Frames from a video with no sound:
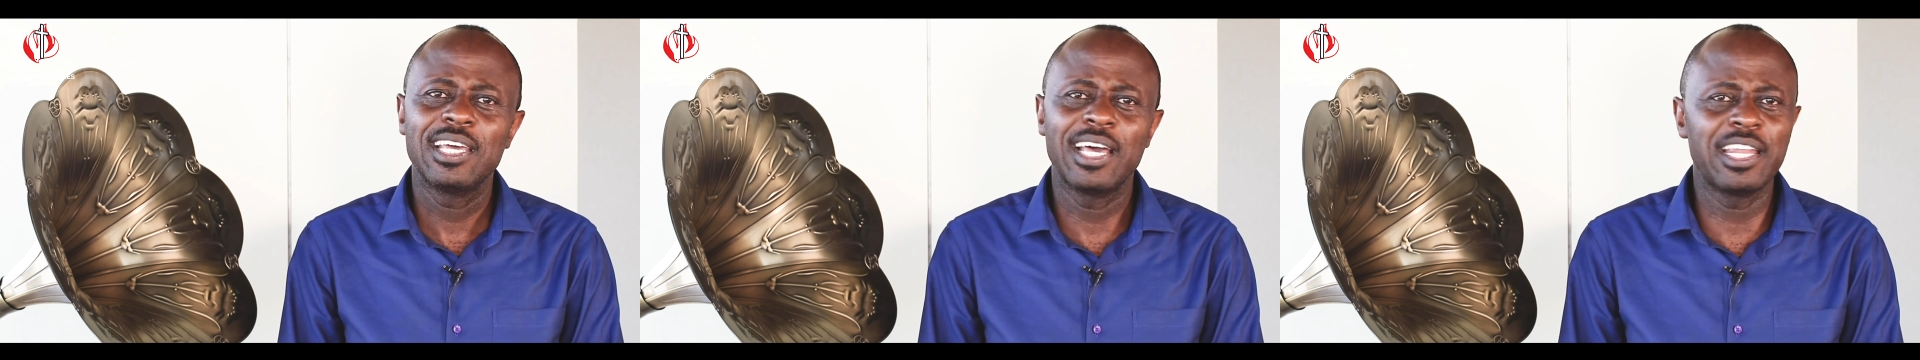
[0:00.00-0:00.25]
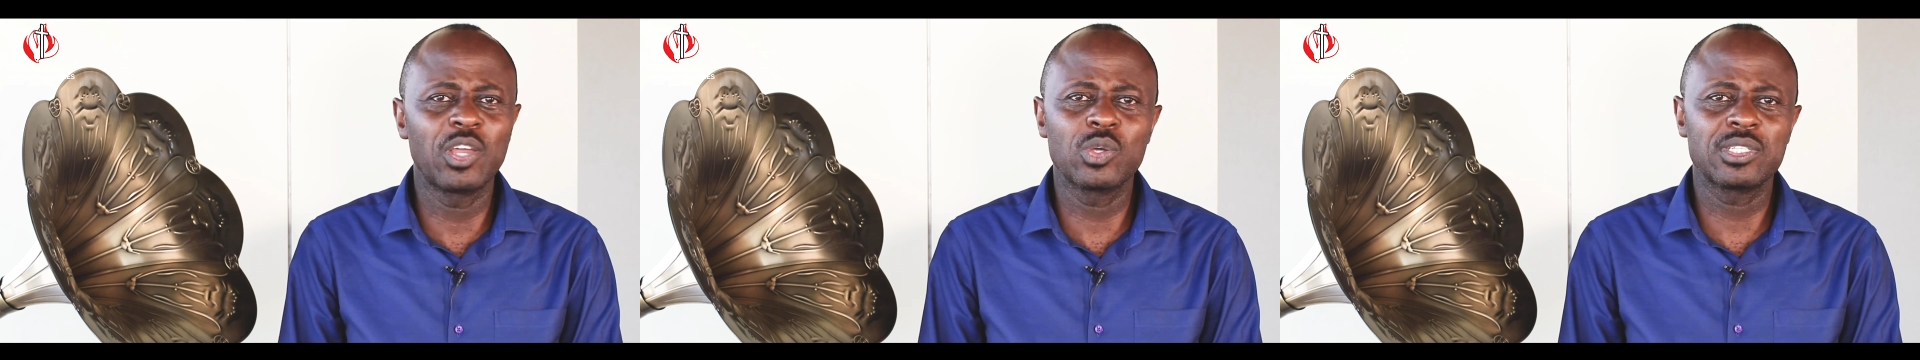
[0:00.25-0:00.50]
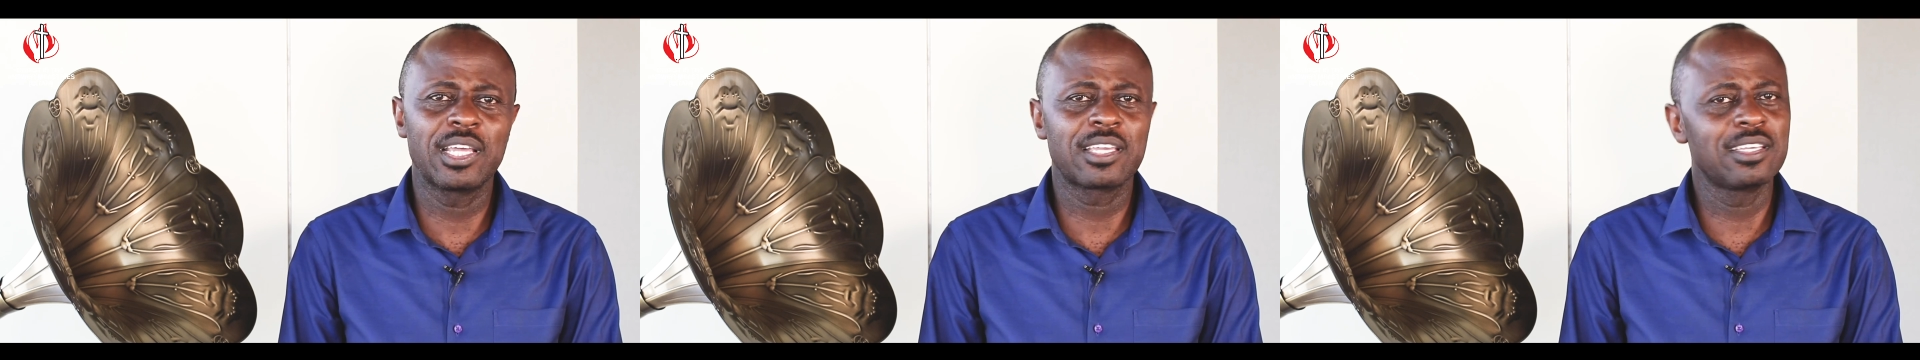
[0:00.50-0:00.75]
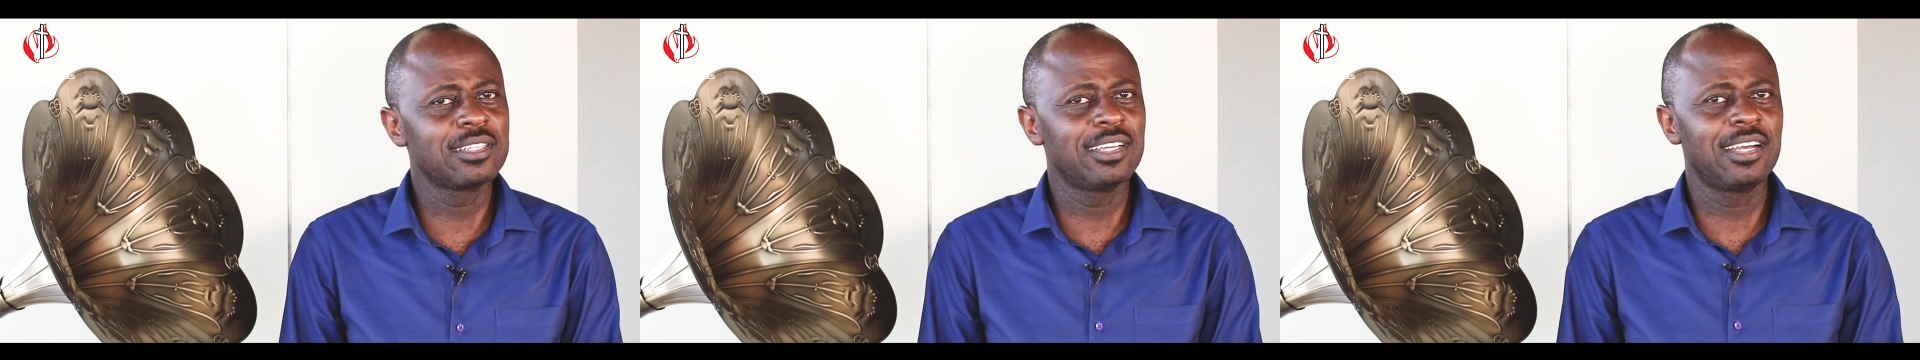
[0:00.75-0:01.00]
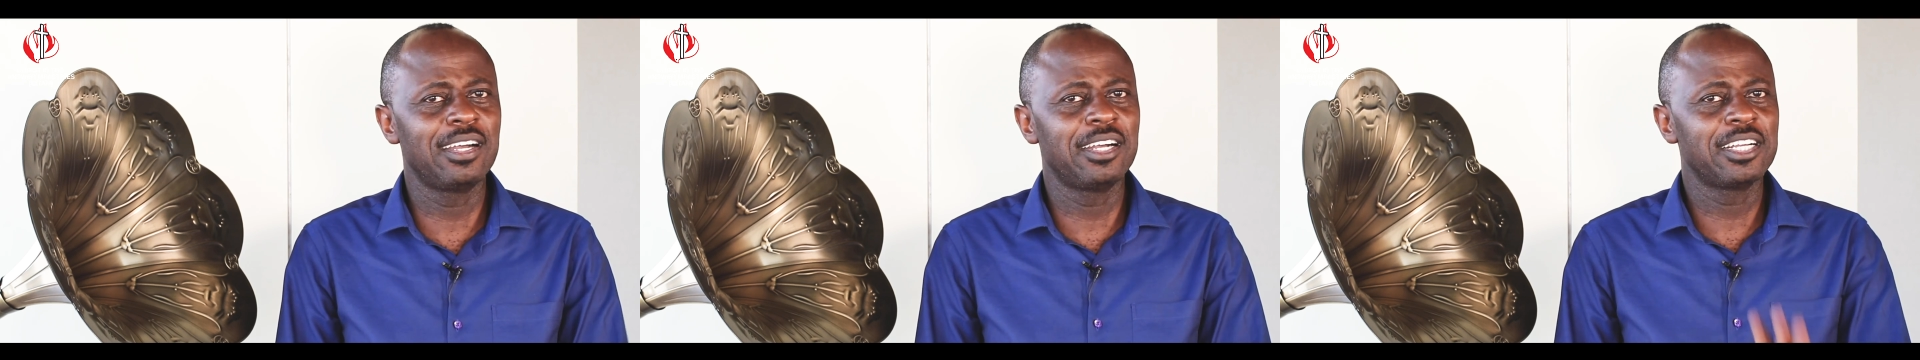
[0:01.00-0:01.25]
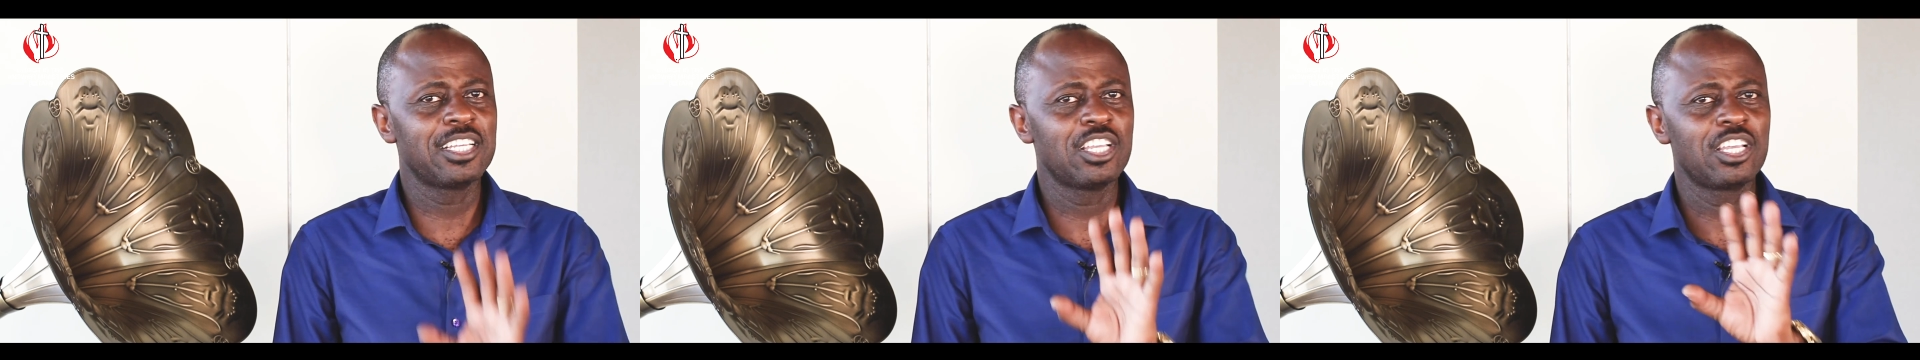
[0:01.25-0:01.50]
and he goes like,
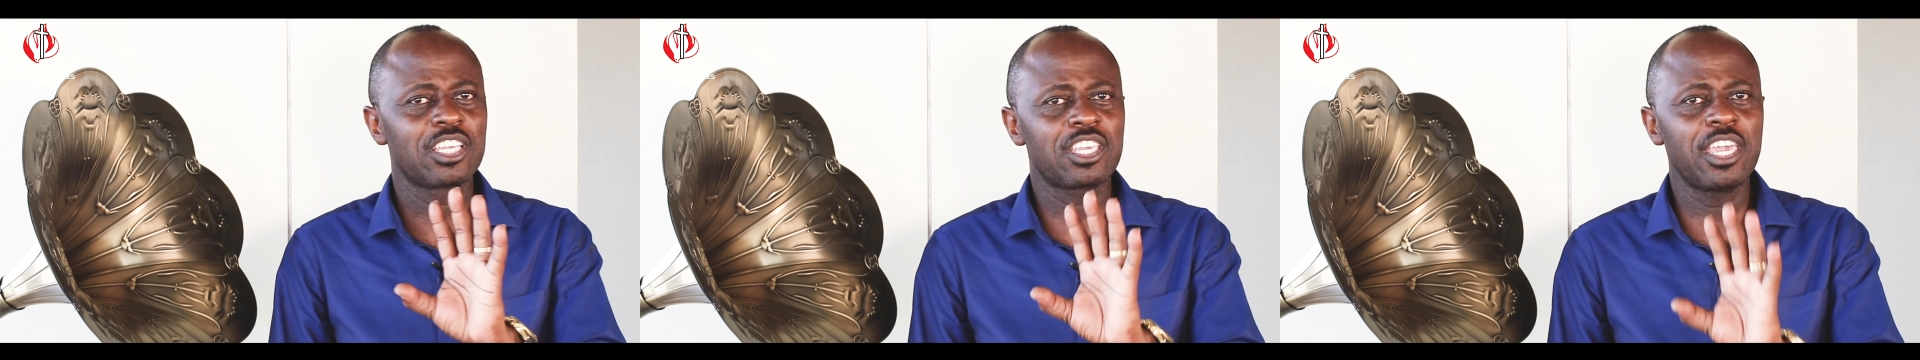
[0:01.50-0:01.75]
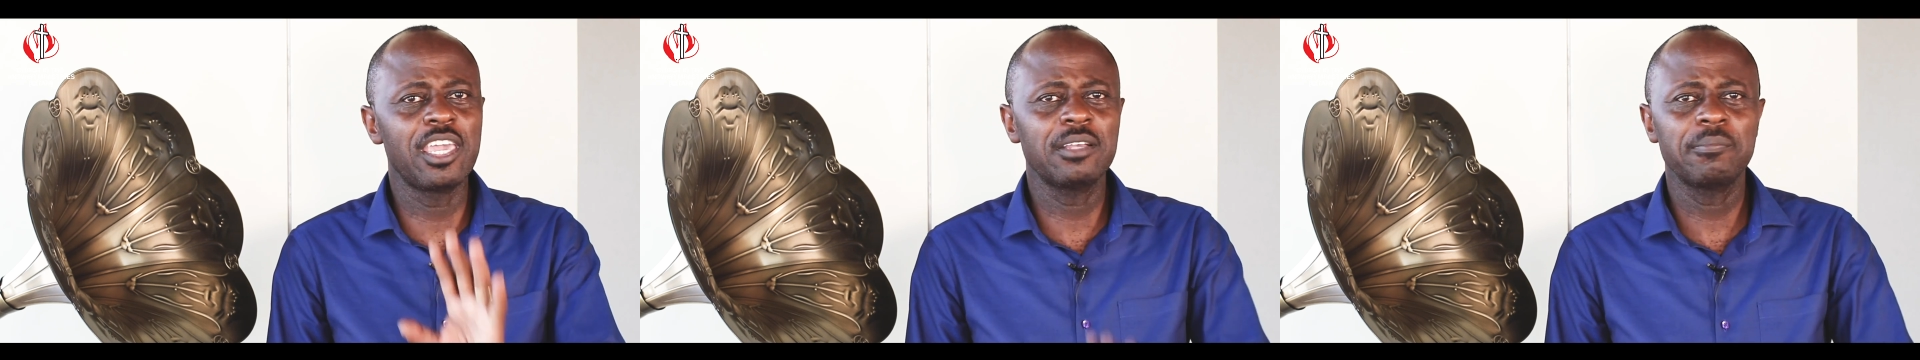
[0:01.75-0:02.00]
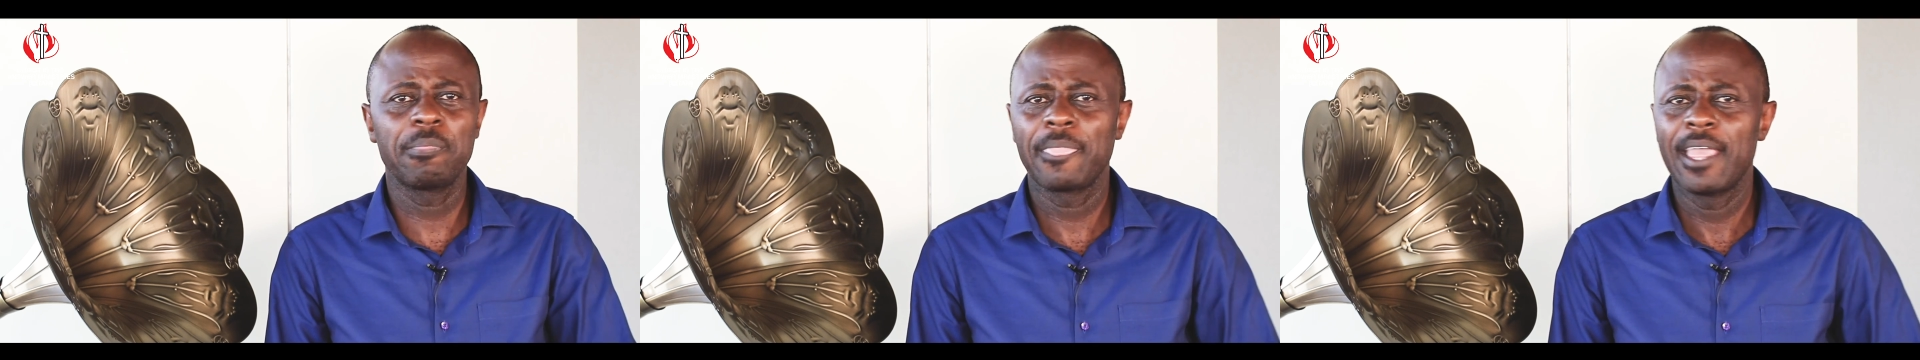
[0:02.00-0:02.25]
uh-uh, king,